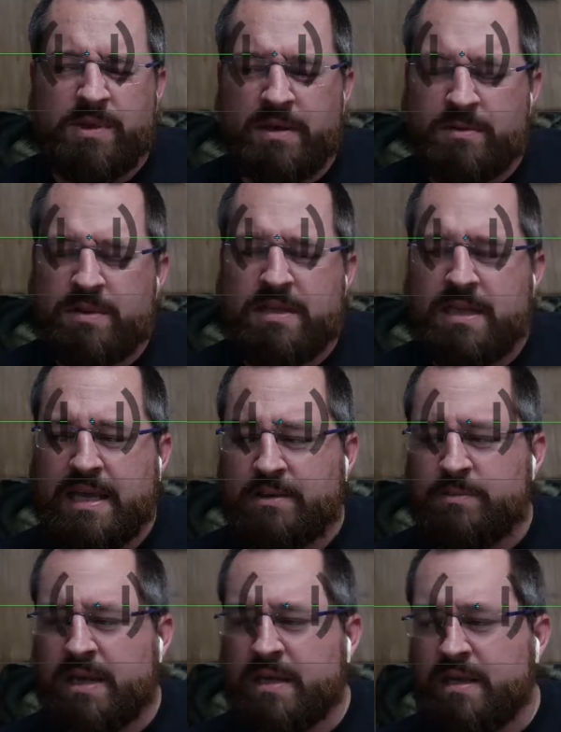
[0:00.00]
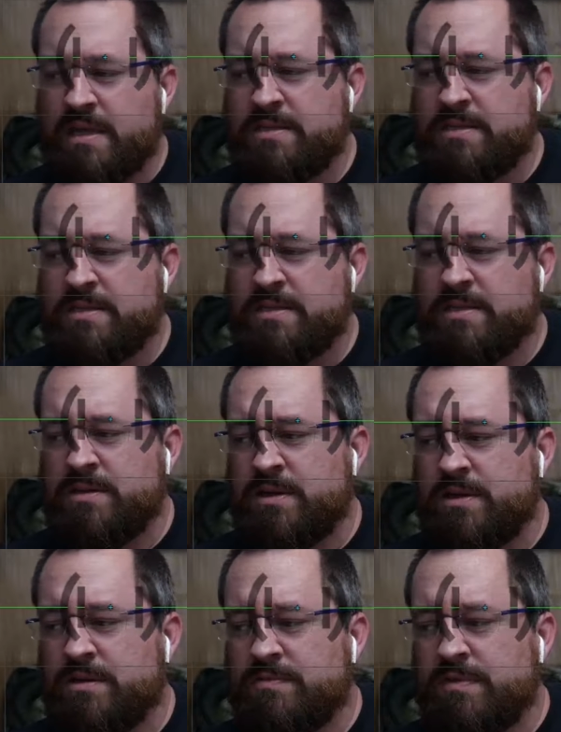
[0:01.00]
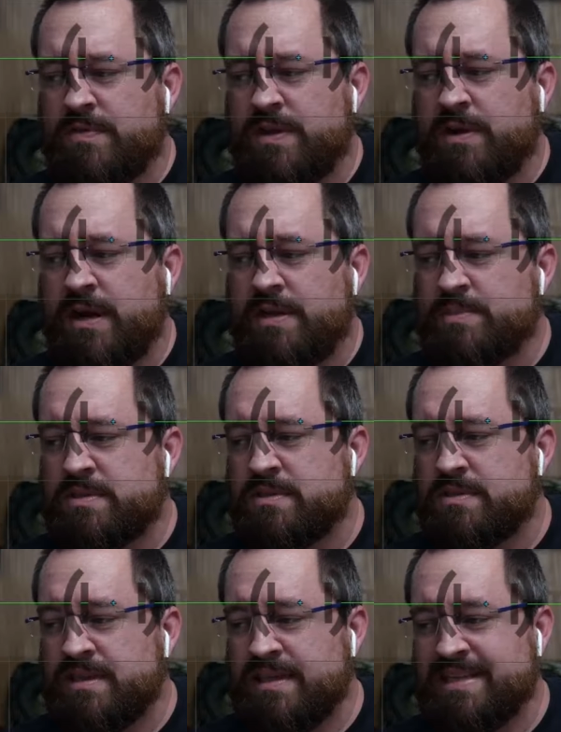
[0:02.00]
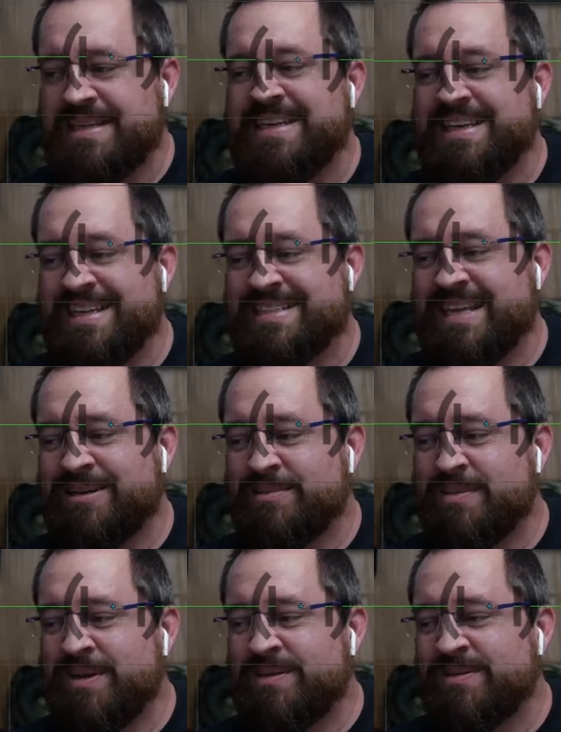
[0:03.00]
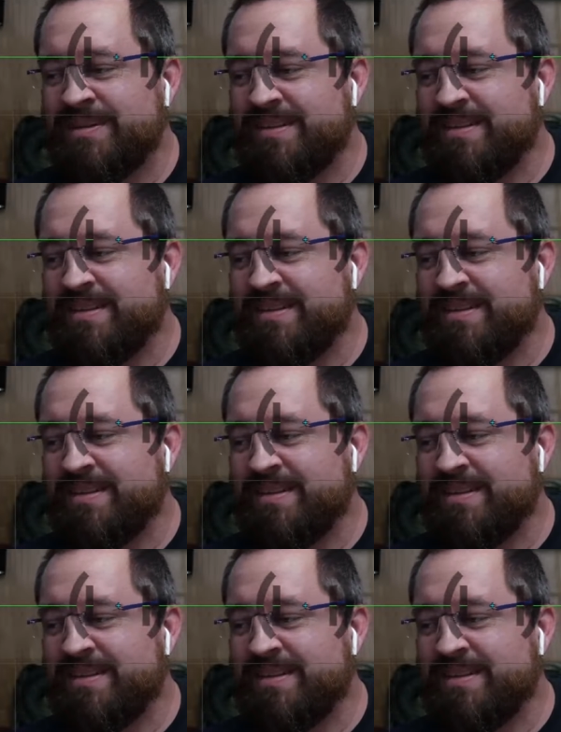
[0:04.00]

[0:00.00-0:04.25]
So I don't think they can regulate 250 grams. It is angle mode.